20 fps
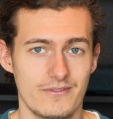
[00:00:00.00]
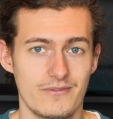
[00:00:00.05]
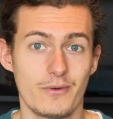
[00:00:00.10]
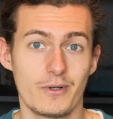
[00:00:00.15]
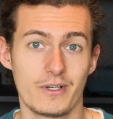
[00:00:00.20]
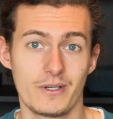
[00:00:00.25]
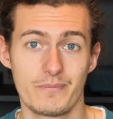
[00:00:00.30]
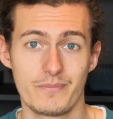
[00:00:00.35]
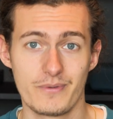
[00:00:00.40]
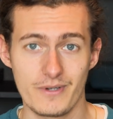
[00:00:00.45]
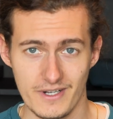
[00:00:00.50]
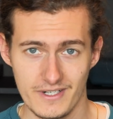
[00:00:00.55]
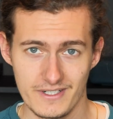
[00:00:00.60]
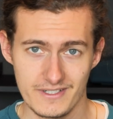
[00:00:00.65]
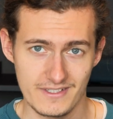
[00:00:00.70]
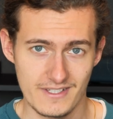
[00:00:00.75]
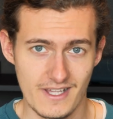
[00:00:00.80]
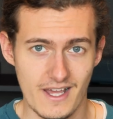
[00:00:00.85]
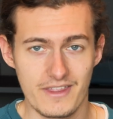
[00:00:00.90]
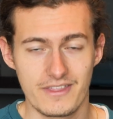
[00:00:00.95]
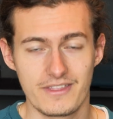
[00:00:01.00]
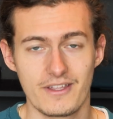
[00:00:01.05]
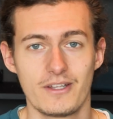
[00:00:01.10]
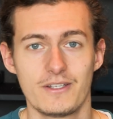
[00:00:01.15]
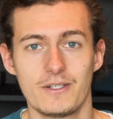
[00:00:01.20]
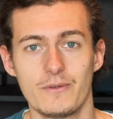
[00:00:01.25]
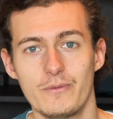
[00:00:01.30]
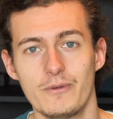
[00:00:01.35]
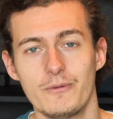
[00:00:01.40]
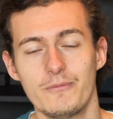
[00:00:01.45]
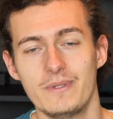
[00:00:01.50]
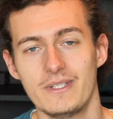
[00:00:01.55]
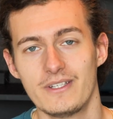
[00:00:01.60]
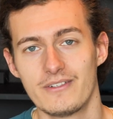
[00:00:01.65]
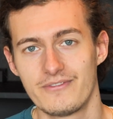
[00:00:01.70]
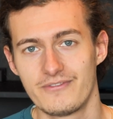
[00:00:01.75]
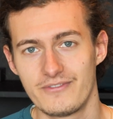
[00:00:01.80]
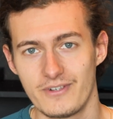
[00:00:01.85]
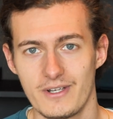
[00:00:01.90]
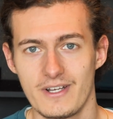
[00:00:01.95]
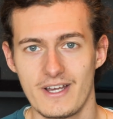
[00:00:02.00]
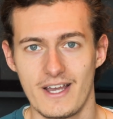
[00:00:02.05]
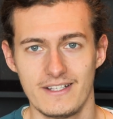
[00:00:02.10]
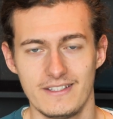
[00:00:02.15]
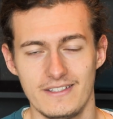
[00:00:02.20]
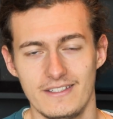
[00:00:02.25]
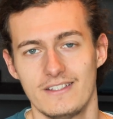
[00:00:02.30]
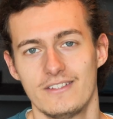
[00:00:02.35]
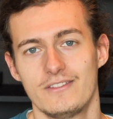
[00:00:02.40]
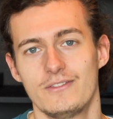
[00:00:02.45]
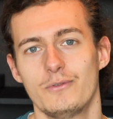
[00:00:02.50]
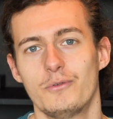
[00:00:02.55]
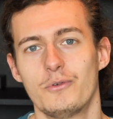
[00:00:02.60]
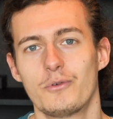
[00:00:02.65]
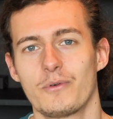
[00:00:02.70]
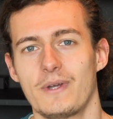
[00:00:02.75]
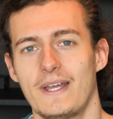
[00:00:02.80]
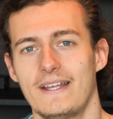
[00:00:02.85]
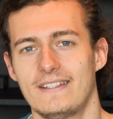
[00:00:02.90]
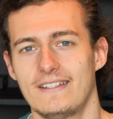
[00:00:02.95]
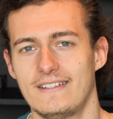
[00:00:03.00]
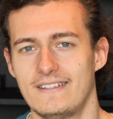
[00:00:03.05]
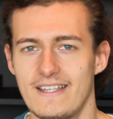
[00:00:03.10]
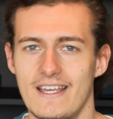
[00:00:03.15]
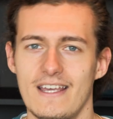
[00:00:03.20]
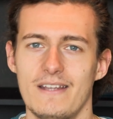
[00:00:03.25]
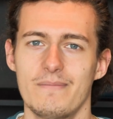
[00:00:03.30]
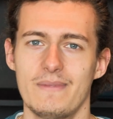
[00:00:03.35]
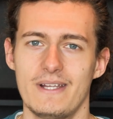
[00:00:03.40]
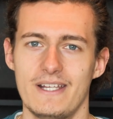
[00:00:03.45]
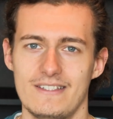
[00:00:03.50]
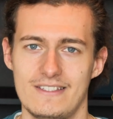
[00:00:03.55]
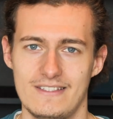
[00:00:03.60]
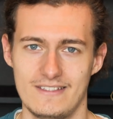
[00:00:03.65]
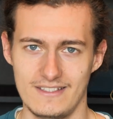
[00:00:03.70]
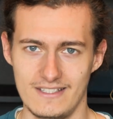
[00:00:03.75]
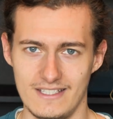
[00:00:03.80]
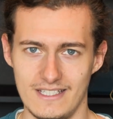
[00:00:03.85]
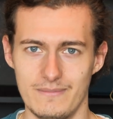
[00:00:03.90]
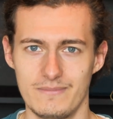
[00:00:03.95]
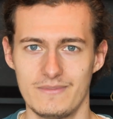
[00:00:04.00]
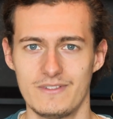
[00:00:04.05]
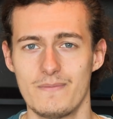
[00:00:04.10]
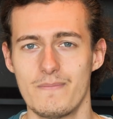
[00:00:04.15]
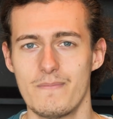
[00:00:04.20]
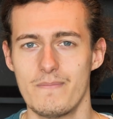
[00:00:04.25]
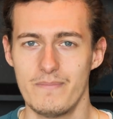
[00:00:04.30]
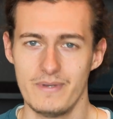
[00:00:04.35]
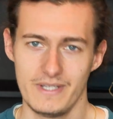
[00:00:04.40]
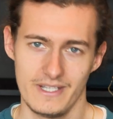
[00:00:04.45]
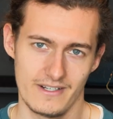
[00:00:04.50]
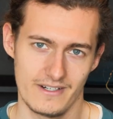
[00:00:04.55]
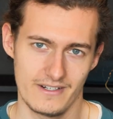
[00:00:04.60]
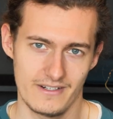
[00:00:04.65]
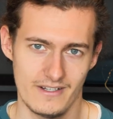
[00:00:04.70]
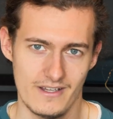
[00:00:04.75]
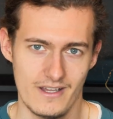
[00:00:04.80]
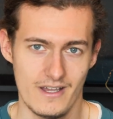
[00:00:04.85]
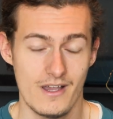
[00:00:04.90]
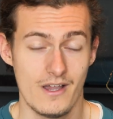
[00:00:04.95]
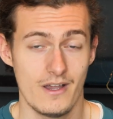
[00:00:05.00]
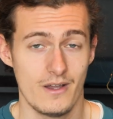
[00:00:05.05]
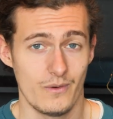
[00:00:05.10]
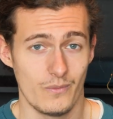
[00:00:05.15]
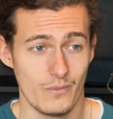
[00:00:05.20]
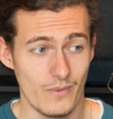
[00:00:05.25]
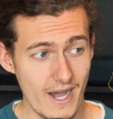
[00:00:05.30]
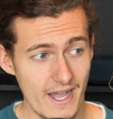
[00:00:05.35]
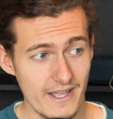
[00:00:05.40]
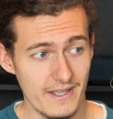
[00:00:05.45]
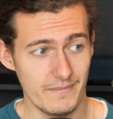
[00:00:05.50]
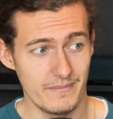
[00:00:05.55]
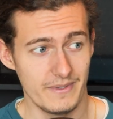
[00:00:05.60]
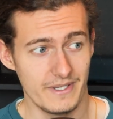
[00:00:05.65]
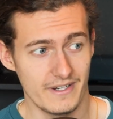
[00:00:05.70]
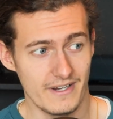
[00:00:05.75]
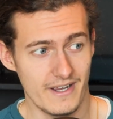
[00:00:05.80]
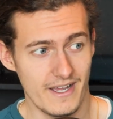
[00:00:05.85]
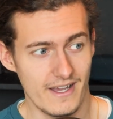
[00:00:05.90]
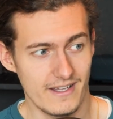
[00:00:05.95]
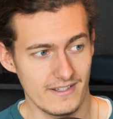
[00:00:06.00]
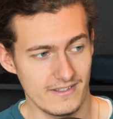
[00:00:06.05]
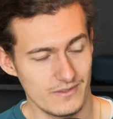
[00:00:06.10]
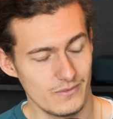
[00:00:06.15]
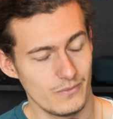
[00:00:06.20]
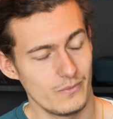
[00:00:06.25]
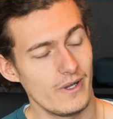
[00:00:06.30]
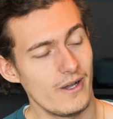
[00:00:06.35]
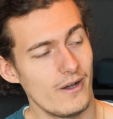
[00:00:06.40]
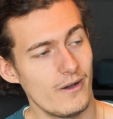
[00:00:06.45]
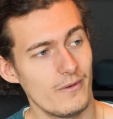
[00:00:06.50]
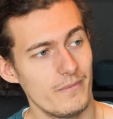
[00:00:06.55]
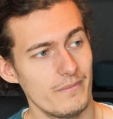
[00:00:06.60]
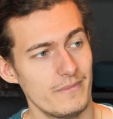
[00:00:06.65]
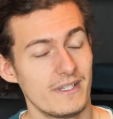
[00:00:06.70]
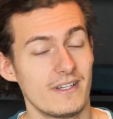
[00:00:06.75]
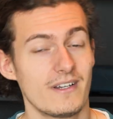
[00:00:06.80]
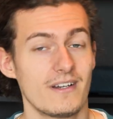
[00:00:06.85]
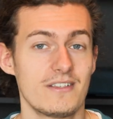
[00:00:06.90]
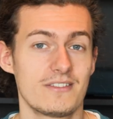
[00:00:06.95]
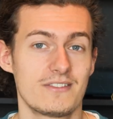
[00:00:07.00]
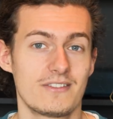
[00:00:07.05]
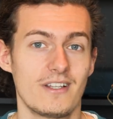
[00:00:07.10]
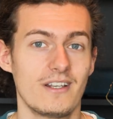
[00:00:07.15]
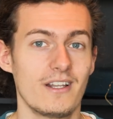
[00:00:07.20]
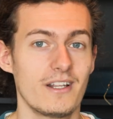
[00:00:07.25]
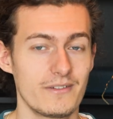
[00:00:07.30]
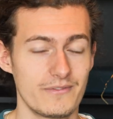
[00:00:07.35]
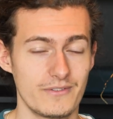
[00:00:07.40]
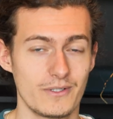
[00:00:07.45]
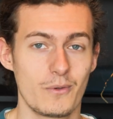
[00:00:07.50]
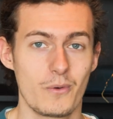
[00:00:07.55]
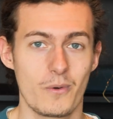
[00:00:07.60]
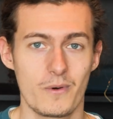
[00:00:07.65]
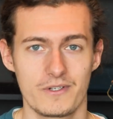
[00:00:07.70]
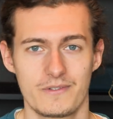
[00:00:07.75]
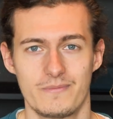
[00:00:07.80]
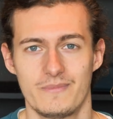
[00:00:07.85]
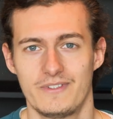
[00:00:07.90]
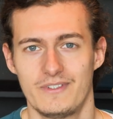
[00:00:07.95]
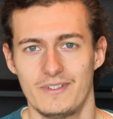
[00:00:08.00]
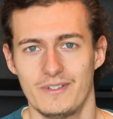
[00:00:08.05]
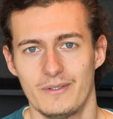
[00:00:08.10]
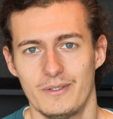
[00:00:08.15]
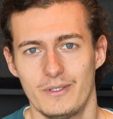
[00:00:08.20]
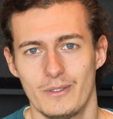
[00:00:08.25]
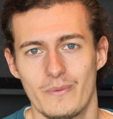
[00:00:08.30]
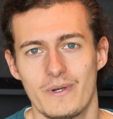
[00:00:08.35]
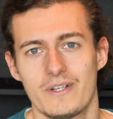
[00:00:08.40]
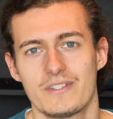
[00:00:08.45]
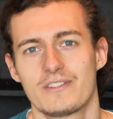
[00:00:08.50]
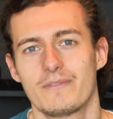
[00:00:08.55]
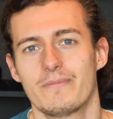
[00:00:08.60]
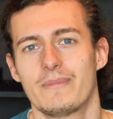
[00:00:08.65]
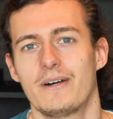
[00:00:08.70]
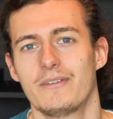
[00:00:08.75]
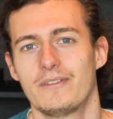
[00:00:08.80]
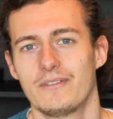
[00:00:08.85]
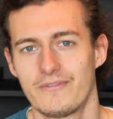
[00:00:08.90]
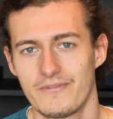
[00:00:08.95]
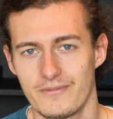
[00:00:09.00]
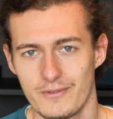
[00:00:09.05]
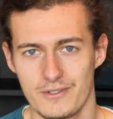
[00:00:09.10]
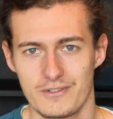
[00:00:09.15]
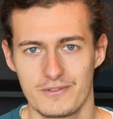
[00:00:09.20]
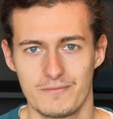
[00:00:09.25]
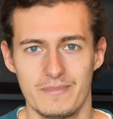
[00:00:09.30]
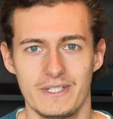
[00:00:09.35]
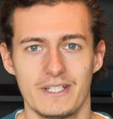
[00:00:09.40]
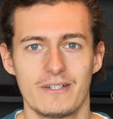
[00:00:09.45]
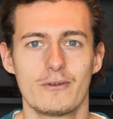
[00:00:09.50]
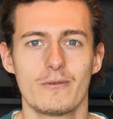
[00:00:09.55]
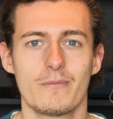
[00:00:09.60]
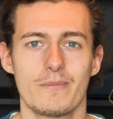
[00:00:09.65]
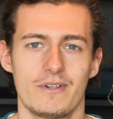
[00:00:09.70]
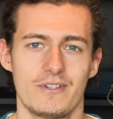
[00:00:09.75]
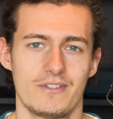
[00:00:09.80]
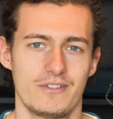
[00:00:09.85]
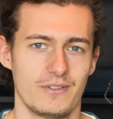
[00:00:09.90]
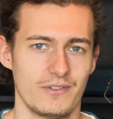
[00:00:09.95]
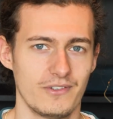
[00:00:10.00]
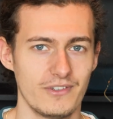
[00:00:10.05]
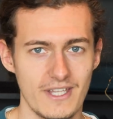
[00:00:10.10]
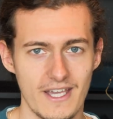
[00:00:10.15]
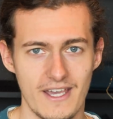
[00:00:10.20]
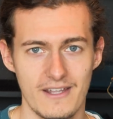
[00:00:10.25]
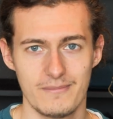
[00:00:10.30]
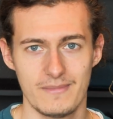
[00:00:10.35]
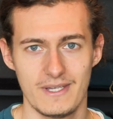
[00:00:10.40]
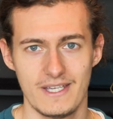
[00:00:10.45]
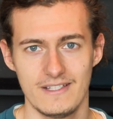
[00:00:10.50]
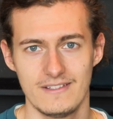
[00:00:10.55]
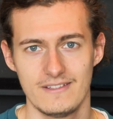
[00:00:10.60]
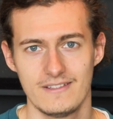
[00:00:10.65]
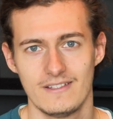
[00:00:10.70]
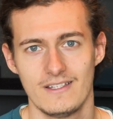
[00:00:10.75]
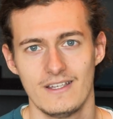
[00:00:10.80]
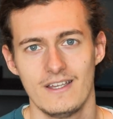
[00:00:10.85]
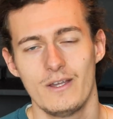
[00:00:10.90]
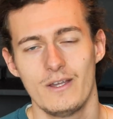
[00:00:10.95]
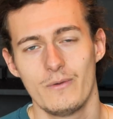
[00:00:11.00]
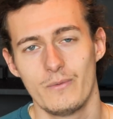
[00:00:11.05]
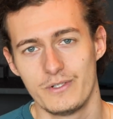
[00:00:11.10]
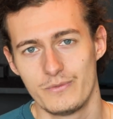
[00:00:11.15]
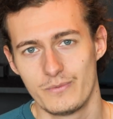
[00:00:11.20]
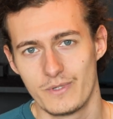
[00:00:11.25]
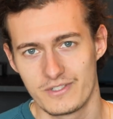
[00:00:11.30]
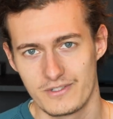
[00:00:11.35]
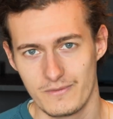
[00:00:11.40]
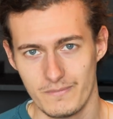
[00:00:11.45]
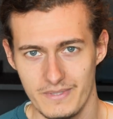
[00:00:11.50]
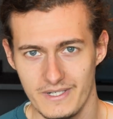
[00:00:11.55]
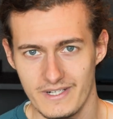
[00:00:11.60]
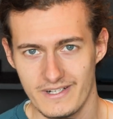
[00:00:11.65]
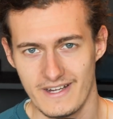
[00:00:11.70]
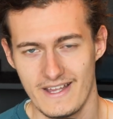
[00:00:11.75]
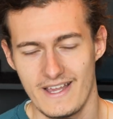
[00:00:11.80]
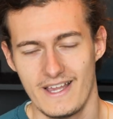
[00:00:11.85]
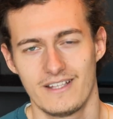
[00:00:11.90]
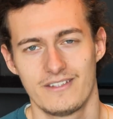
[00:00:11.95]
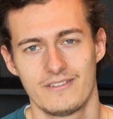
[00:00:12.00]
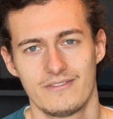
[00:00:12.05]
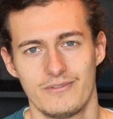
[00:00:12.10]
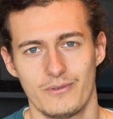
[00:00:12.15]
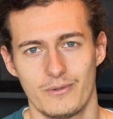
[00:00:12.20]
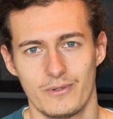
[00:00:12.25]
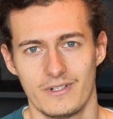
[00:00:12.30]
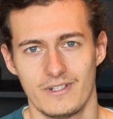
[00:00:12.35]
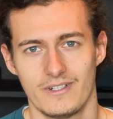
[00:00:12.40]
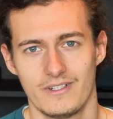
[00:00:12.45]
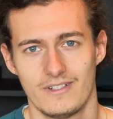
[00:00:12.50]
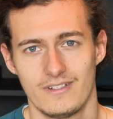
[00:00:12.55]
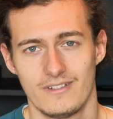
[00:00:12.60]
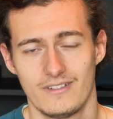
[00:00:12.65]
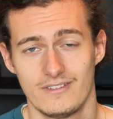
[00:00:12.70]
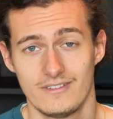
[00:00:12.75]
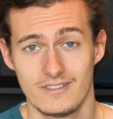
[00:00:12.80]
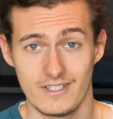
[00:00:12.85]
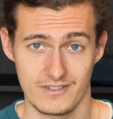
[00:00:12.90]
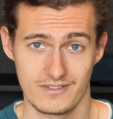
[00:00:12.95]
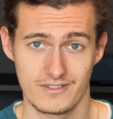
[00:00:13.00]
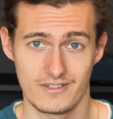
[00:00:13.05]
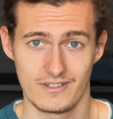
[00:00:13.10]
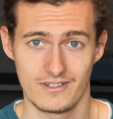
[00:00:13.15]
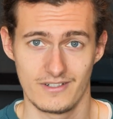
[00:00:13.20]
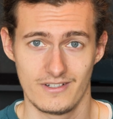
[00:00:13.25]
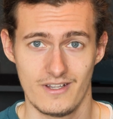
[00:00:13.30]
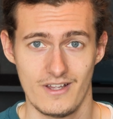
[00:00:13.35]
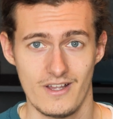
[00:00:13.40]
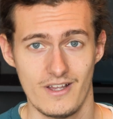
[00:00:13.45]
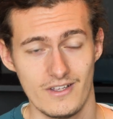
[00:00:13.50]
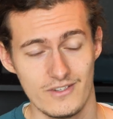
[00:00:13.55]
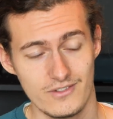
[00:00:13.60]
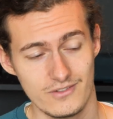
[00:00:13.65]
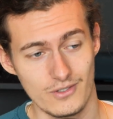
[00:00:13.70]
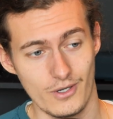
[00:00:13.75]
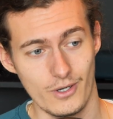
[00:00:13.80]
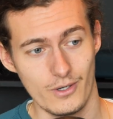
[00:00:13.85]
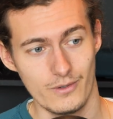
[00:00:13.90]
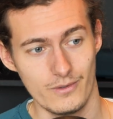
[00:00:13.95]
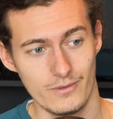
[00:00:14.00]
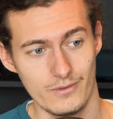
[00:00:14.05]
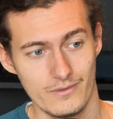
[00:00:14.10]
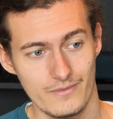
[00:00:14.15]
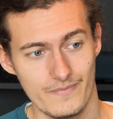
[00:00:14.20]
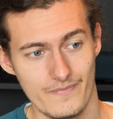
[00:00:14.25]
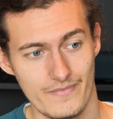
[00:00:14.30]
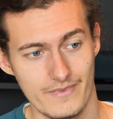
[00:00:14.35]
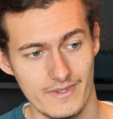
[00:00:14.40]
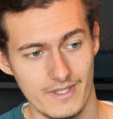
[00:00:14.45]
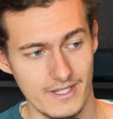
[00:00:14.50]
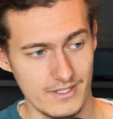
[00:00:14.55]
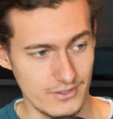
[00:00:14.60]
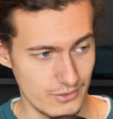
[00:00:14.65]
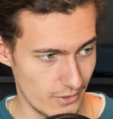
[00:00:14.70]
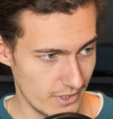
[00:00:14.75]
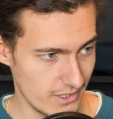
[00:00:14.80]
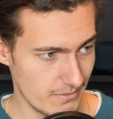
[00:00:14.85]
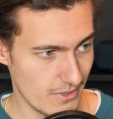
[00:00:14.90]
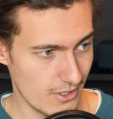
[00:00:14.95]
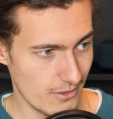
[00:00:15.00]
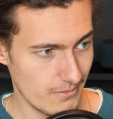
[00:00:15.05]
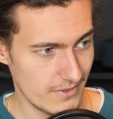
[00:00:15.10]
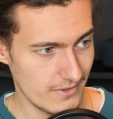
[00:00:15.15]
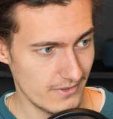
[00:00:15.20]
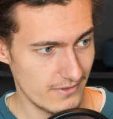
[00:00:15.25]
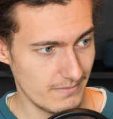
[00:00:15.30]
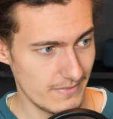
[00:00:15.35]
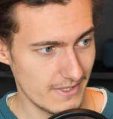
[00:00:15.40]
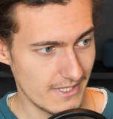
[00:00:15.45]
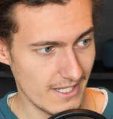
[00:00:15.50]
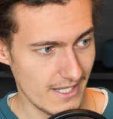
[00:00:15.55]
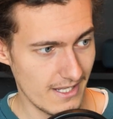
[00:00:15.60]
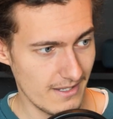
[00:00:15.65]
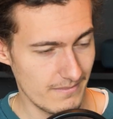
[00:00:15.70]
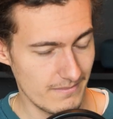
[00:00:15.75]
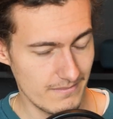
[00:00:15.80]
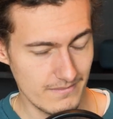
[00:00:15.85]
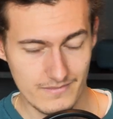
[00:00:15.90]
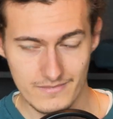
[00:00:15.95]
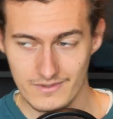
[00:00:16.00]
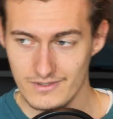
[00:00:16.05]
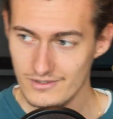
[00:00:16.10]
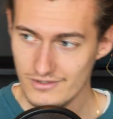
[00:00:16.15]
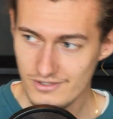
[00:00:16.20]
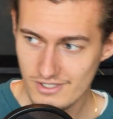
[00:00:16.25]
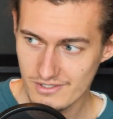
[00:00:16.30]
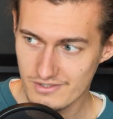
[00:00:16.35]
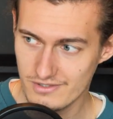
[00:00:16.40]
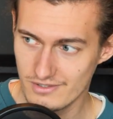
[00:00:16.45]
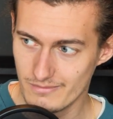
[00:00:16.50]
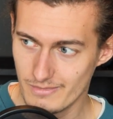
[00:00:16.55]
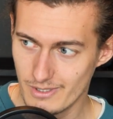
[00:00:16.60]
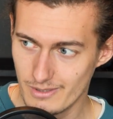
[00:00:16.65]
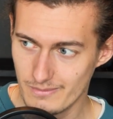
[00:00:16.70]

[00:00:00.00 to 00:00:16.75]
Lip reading: For the product, I thought it would be a fun idea to create a Dan Mace themed beer. Why a beer ad? Well, because a lot of the course material was about the first big commercial Dan made, which was a beer ad for Tusker. So enjoy the moment became cheers in the